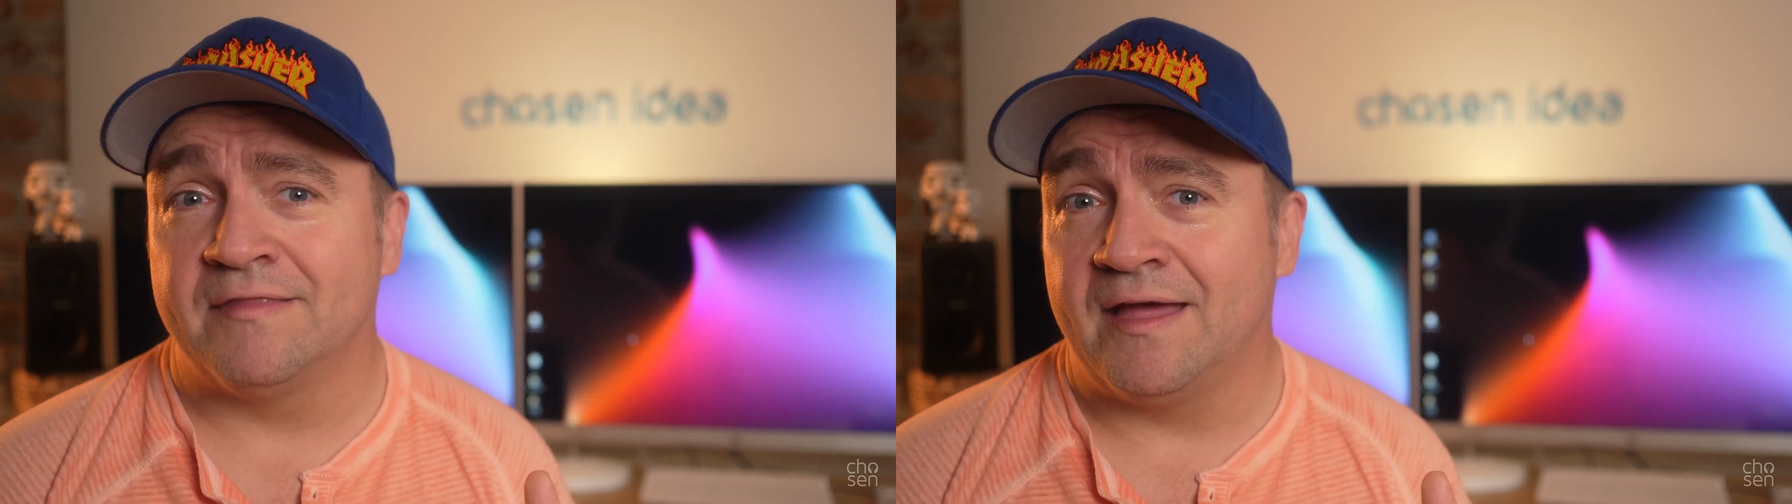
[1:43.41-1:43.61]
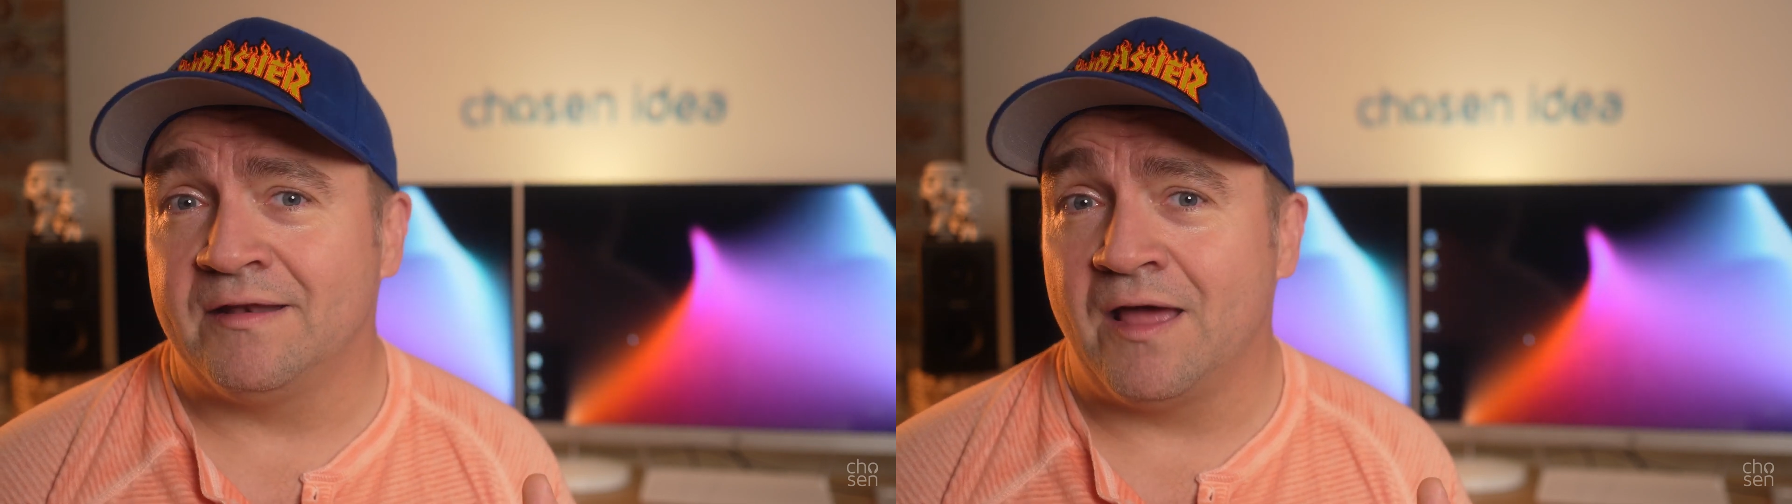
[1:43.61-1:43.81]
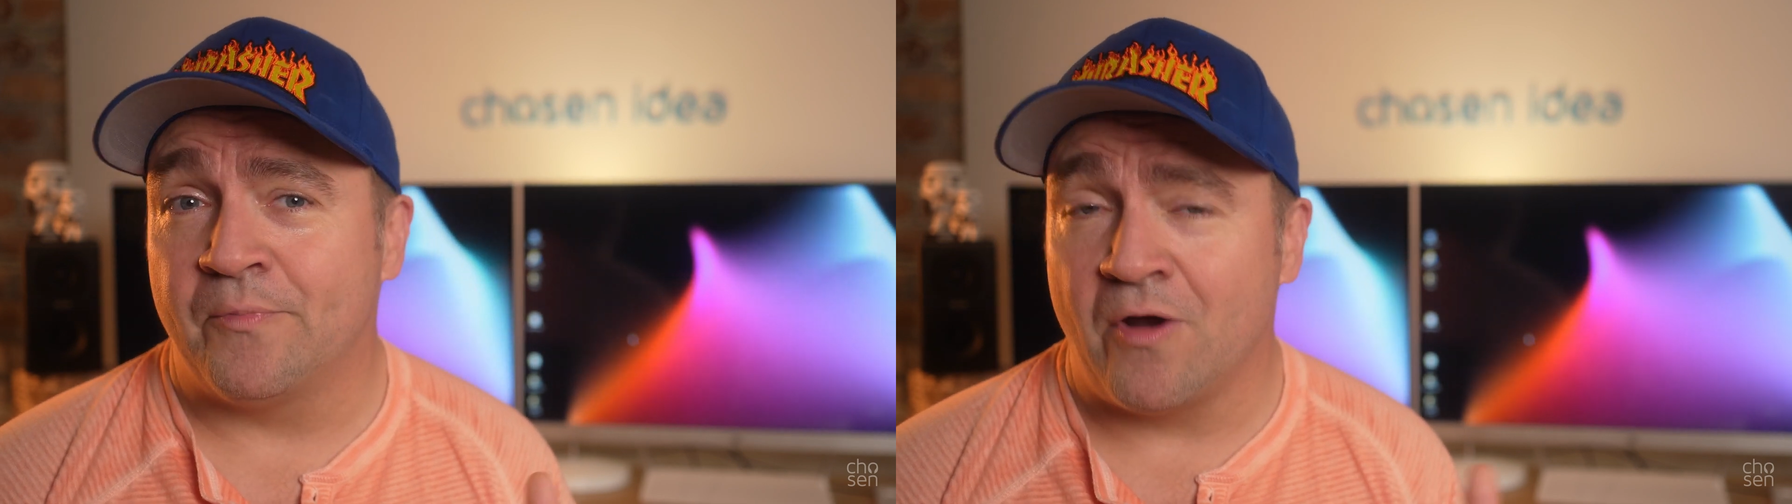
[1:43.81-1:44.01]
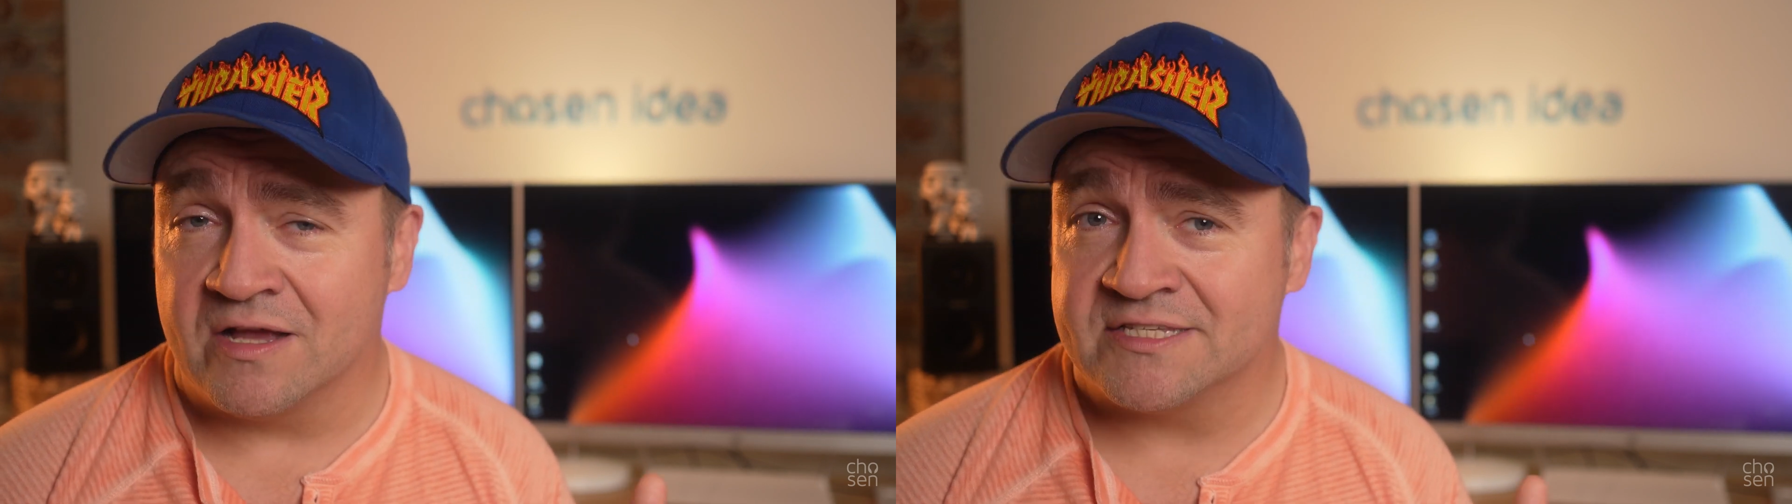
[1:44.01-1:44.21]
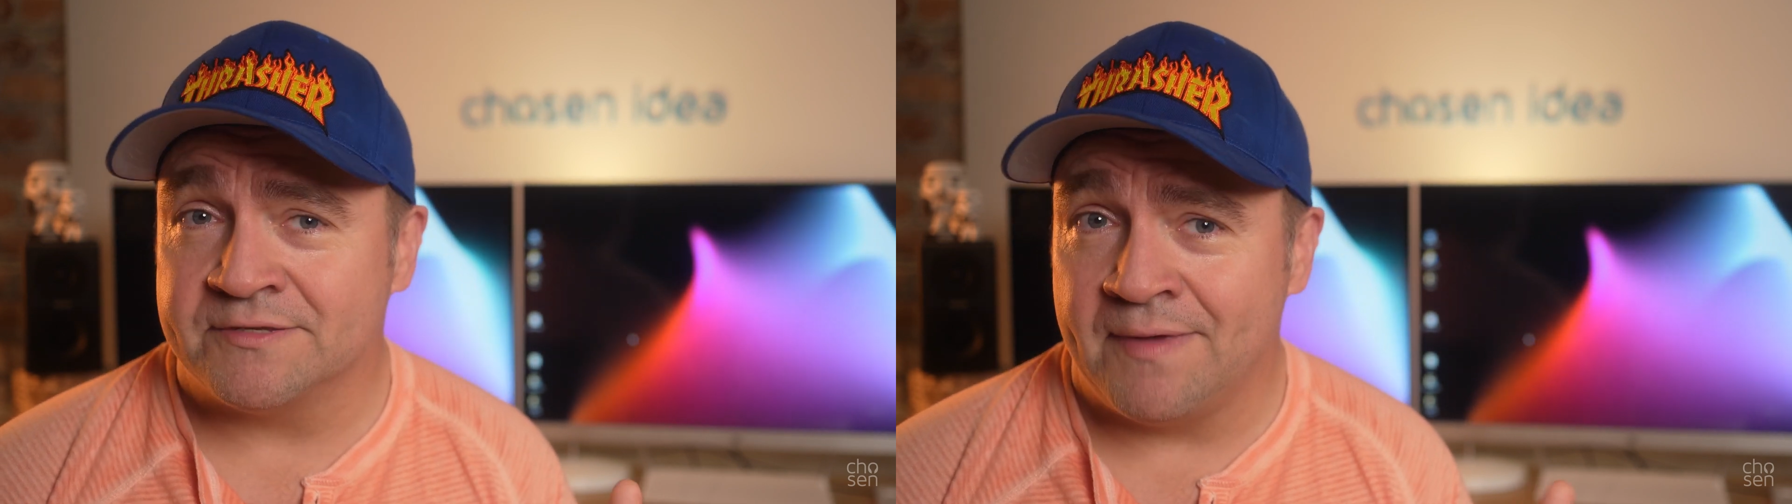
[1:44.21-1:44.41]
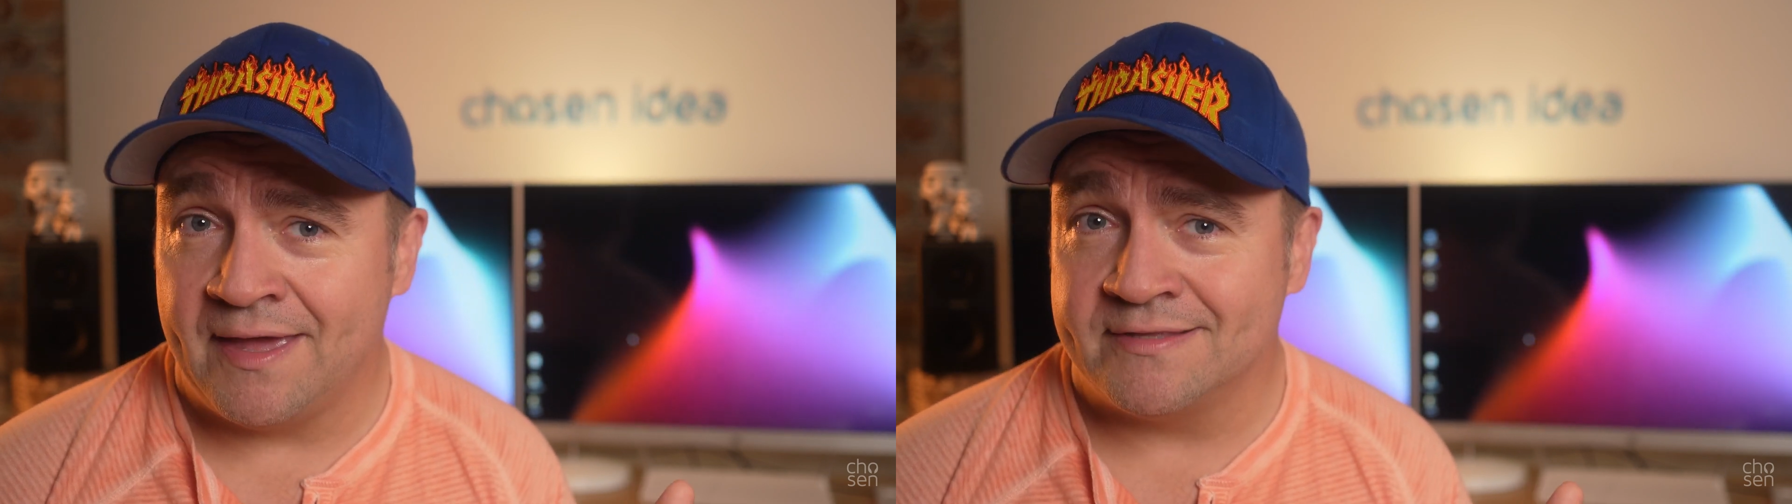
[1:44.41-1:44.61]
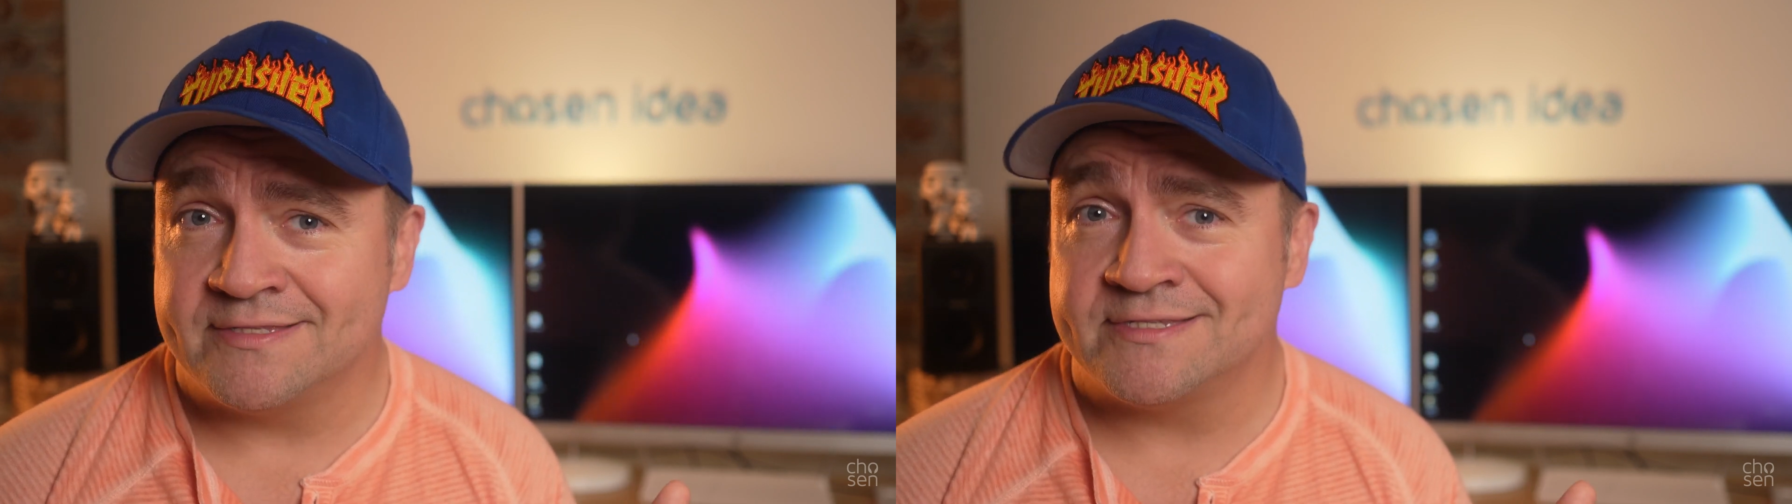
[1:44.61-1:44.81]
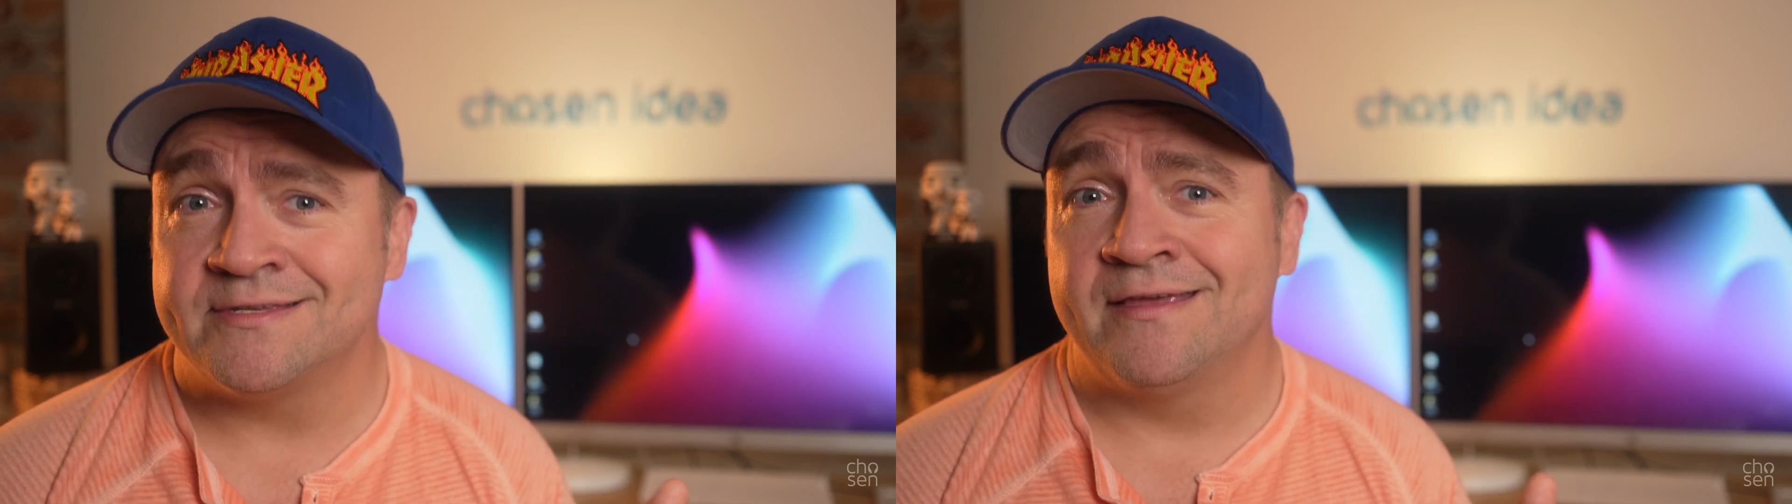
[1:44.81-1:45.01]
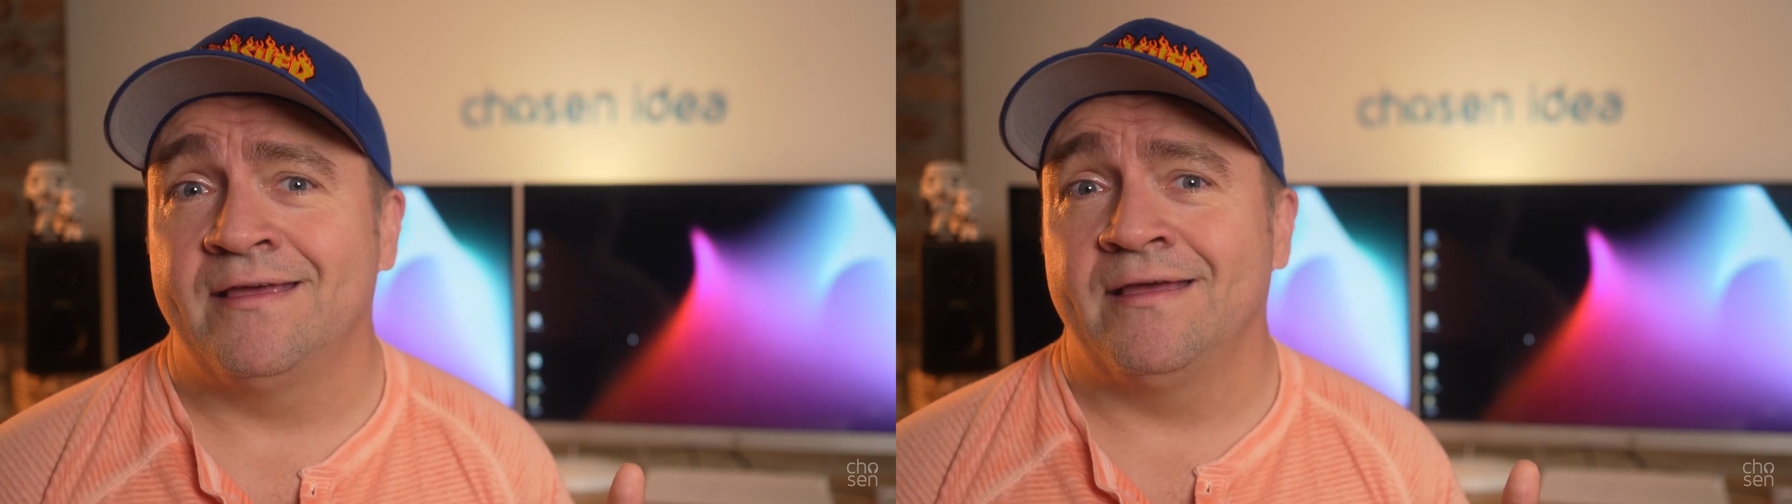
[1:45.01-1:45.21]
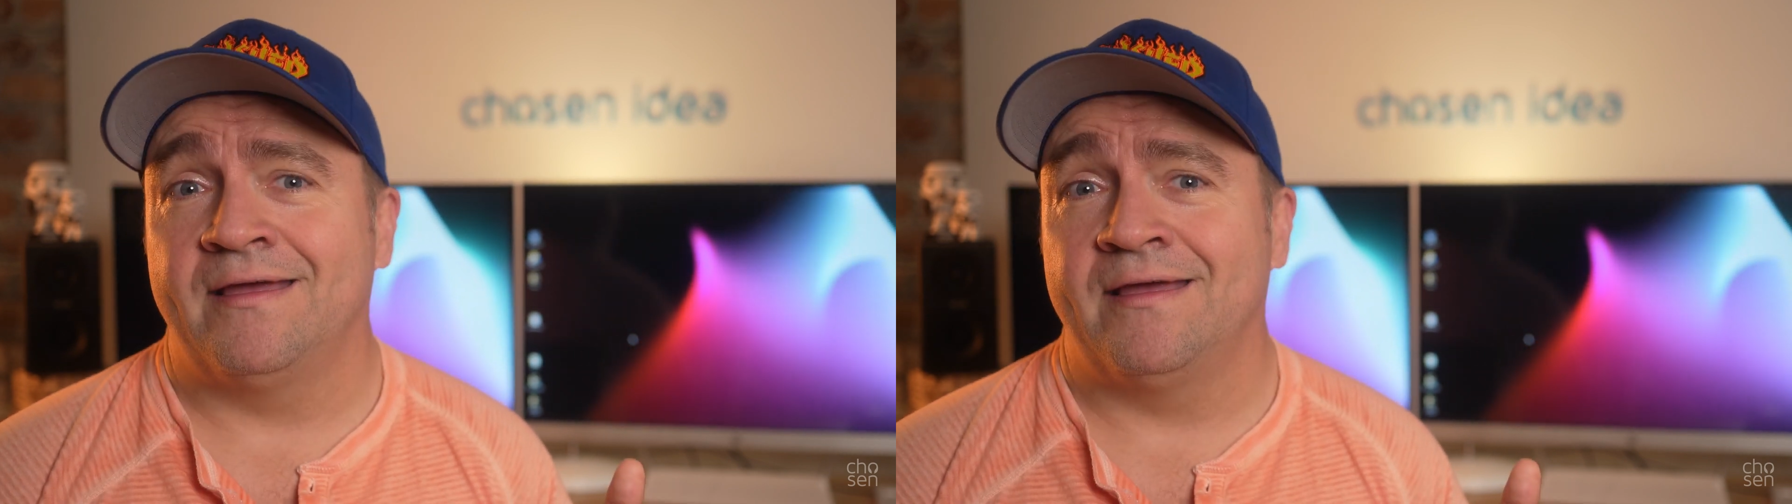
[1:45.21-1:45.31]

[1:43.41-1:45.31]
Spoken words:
that approximates